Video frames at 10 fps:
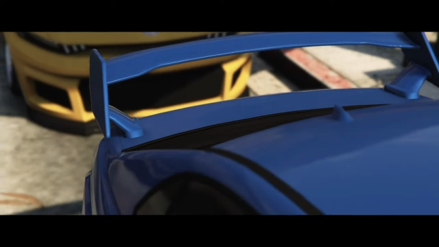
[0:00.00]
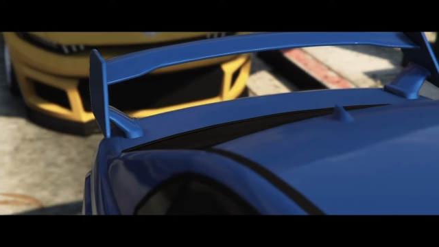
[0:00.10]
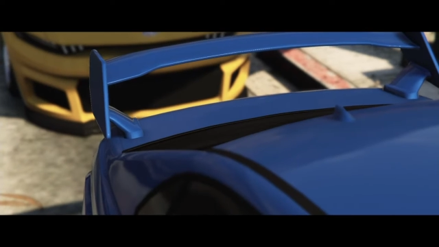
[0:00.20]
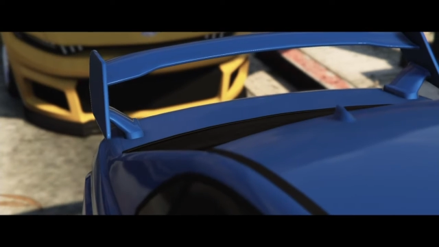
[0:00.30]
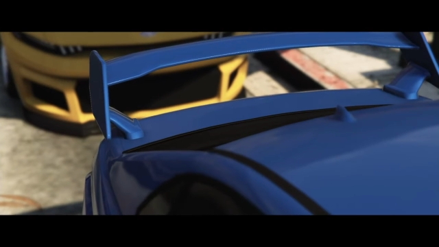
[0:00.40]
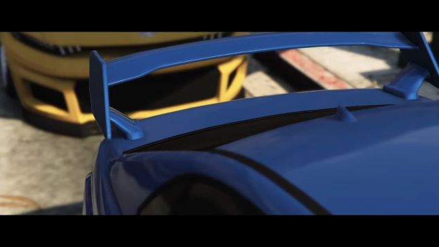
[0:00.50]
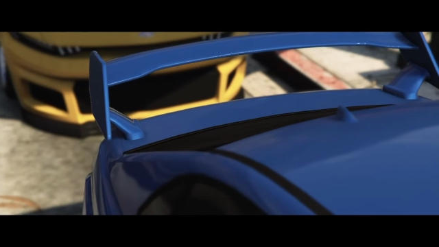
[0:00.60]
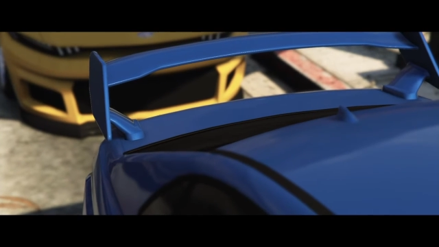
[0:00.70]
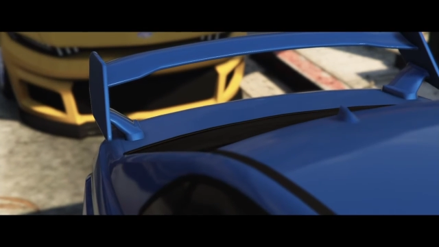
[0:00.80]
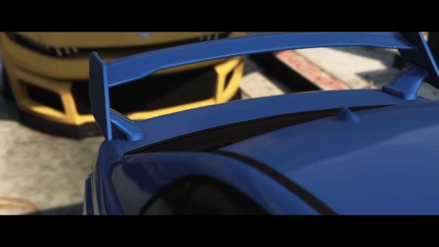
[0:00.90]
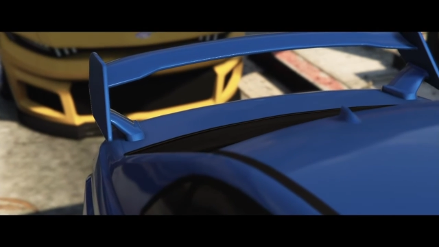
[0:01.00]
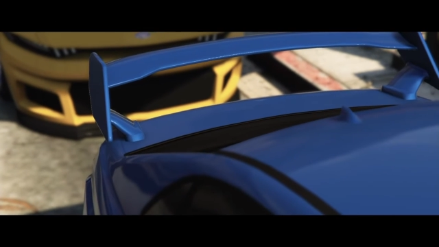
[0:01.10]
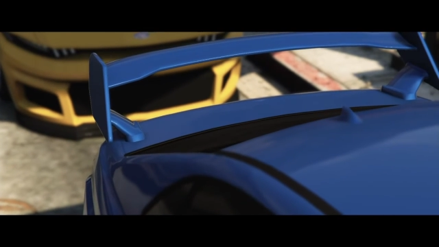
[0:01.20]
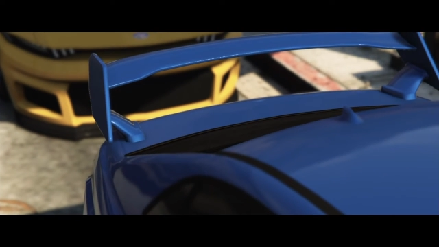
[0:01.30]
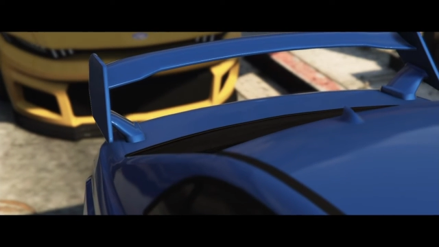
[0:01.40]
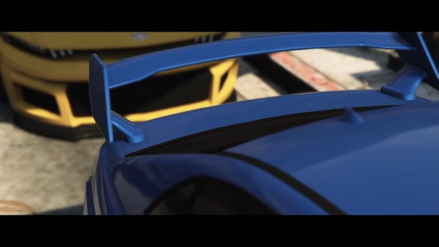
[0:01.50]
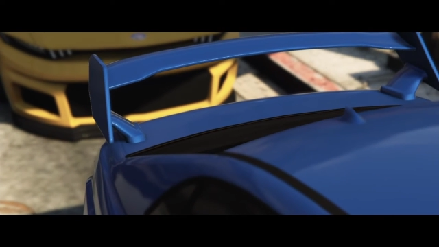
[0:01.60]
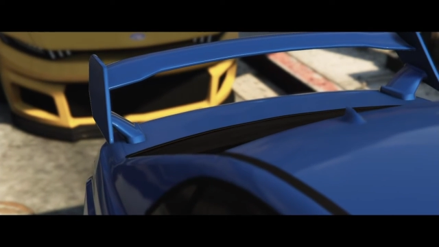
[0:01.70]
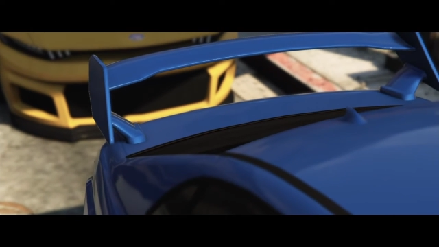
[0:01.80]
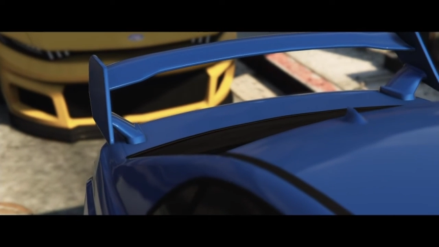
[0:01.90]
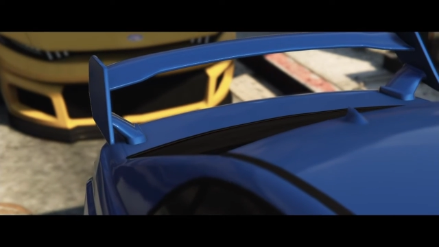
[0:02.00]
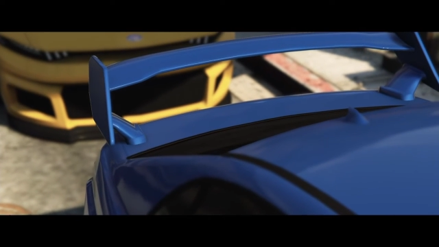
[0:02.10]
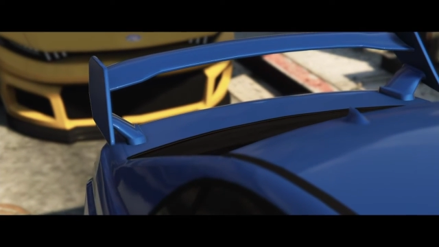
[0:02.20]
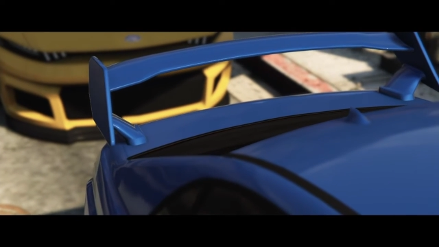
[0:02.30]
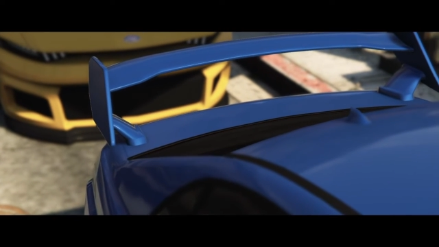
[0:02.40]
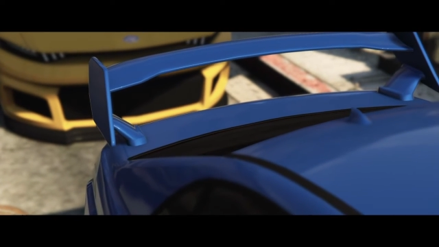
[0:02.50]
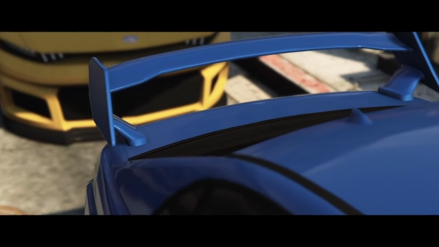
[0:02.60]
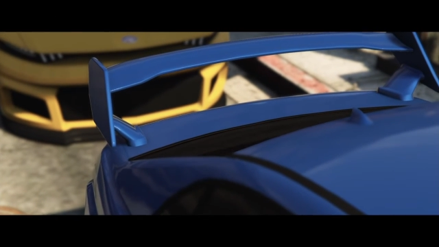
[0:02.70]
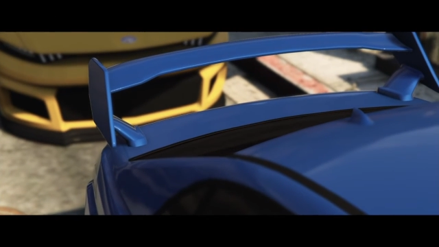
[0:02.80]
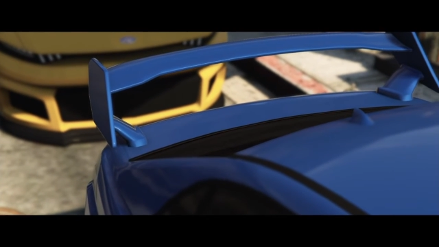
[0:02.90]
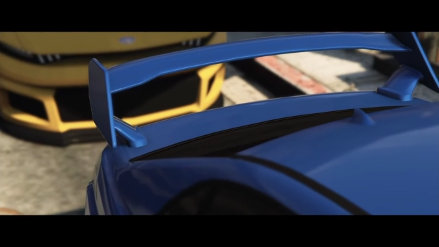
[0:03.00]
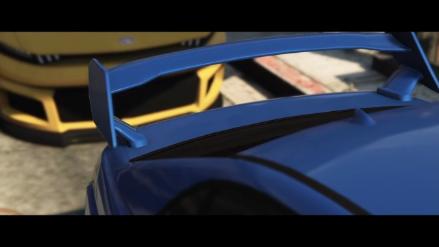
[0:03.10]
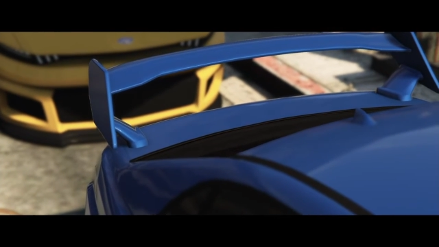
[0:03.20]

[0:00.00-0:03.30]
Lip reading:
[unreadable: no face in view]